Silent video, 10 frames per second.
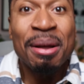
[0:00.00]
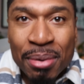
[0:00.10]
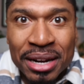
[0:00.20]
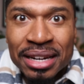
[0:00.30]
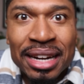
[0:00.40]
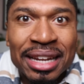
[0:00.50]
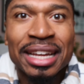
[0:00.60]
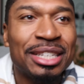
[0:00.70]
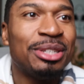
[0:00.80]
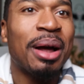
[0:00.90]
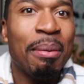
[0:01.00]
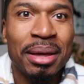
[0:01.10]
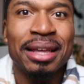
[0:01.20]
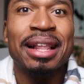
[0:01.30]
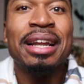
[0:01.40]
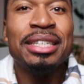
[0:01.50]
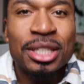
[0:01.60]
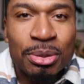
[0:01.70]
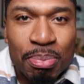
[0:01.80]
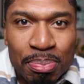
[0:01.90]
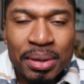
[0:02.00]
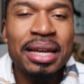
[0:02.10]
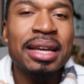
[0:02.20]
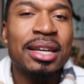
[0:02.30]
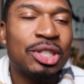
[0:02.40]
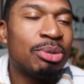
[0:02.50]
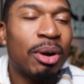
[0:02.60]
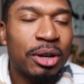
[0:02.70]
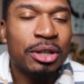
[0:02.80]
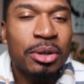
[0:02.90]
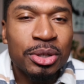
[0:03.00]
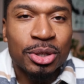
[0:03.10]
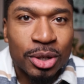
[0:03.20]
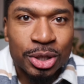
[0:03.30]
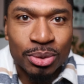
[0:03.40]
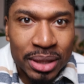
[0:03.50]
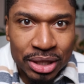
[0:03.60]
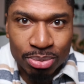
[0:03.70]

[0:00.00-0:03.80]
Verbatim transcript: but nonetheless, you, I mean, just be smart. Use your street